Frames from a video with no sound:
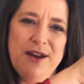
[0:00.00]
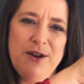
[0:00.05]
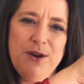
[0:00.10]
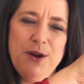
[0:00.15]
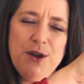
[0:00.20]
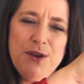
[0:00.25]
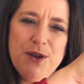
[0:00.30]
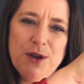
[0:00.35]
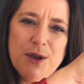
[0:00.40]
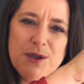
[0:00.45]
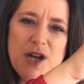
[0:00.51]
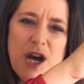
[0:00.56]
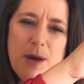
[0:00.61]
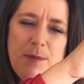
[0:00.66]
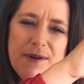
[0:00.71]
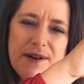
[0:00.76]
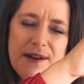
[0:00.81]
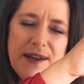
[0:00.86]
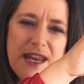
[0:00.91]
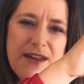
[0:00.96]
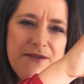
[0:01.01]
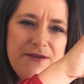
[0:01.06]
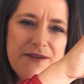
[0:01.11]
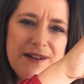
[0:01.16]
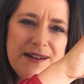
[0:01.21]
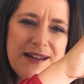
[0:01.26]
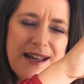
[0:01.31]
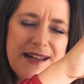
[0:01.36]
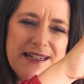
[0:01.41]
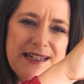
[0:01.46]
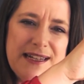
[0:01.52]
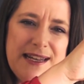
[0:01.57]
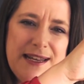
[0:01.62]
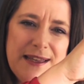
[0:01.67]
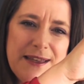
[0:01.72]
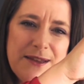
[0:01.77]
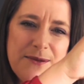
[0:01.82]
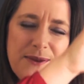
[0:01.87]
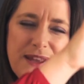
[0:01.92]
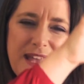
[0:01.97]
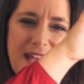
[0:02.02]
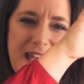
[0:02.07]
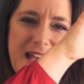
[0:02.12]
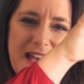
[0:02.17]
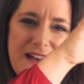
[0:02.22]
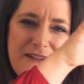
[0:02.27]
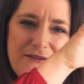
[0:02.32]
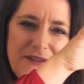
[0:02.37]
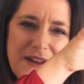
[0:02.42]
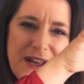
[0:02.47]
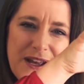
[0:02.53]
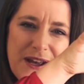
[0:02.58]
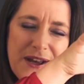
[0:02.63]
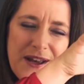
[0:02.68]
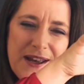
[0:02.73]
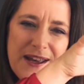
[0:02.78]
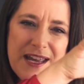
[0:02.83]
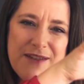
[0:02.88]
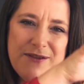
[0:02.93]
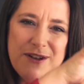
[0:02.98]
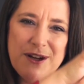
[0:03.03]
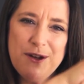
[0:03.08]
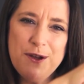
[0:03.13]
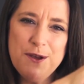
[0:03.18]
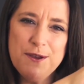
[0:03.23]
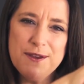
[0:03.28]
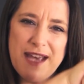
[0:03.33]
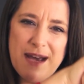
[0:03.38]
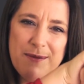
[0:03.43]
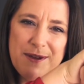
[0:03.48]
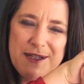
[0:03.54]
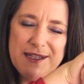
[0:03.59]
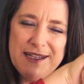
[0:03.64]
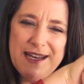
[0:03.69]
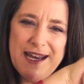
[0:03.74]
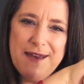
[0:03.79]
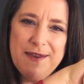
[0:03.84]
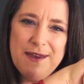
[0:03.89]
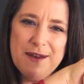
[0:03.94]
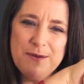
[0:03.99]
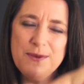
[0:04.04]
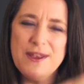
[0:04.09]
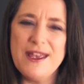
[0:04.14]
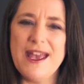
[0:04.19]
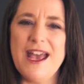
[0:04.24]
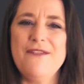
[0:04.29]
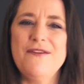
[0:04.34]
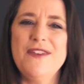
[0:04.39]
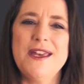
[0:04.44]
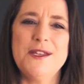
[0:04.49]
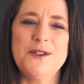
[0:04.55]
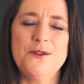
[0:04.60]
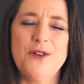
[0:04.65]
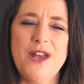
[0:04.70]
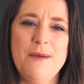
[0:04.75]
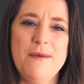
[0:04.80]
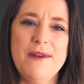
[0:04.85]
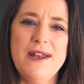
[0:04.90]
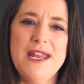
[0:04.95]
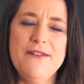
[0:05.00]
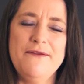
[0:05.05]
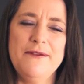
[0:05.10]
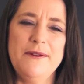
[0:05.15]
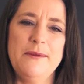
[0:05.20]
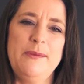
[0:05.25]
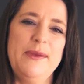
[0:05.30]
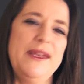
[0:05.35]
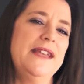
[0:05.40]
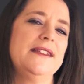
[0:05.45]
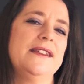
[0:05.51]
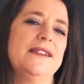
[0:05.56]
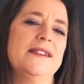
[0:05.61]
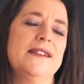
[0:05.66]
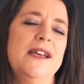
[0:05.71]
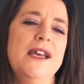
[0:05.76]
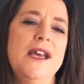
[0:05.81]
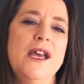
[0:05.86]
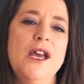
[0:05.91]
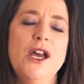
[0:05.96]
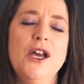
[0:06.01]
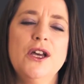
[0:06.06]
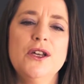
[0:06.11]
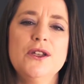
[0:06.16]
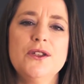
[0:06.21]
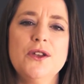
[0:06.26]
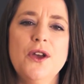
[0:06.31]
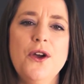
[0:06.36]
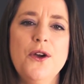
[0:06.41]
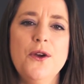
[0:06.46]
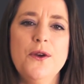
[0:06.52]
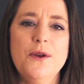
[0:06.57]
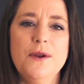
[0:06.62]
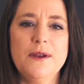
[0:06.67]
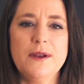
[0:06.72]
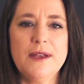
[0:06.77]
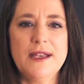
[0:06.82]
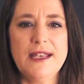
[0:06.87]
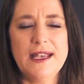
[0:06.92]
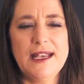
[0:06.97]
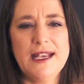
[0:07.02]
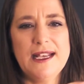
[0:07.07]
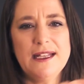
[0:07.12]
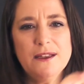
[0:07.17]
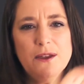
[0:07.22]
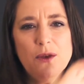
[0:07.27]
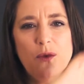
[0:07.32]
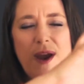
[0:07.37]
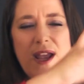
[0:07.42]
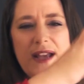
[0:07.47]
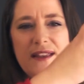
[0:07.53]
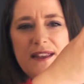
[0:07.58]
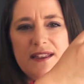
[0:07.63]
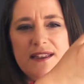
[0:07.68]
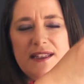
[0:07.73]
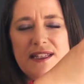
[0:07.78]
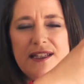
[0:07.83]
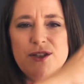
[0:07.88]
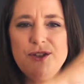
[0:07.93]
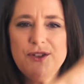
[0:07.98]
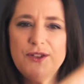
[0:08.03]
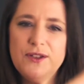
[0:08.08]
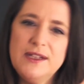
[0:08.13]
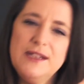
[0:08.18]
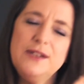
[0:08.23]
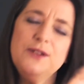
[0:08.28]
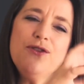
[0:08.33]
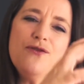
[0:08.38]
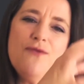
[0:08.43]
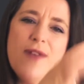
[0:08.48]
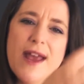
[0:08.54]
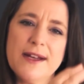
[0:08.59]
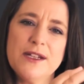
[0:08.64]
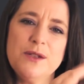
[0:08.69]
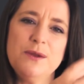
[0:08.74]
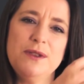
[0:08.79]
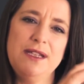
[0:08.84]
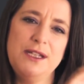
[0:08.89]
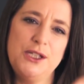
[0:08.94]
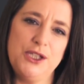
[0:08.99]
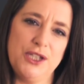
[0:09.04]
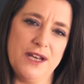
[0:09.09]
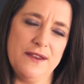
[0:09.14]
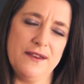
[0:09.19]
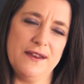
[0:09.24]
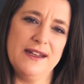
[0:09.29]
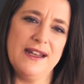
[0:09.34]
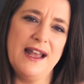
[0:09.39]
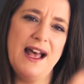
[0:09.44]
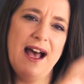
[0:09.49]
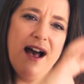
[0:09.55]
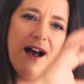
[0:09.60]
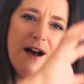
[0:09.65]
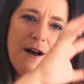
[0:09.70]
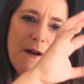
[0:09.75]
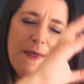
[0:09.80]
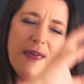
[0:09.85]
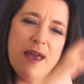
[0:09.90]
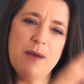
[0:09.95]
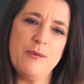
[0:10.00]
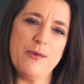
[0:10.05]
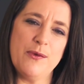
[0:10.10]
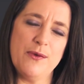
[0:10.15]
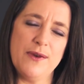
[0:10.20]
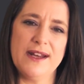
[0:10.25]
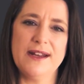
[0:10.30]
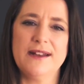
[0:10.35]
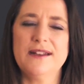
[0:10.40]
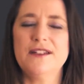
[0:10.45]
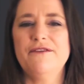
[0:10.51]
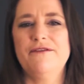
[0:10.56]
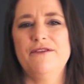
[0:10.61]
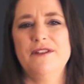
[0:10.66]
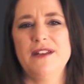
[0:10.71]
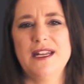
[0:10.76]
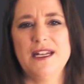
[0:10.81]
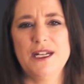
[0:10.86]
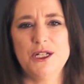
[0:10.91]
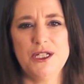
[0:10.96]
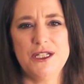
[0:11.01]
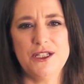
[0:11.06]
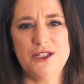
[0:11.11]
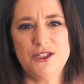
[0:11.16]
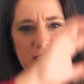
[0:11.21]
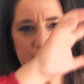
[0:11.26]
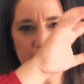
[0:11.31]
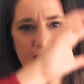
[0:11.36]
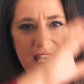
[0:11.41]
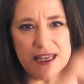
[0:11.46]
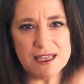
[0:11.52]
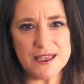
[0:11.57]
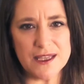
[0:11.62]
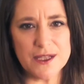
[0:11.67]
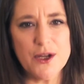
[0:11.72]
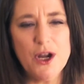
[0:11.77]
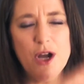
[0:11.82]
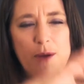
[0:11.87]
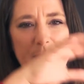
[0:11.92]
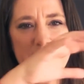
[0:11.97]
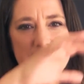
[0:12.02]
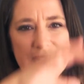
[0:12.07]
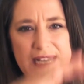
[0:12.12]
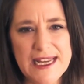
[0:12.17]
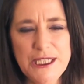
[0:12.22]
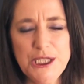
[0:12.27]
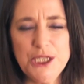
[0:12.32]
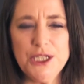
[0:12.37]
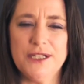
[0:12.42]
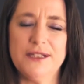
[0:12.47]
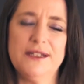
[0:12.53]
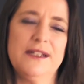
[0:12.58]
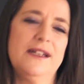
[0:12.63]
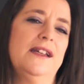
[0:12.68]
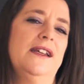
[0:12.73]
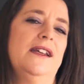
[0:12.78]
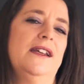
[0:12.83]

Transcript: earth on top and heaven underneath, we have heaven and earth coming together, and we have hexagram 11, peace. So in the way that these interact with each other and how they bring different energies together, the combination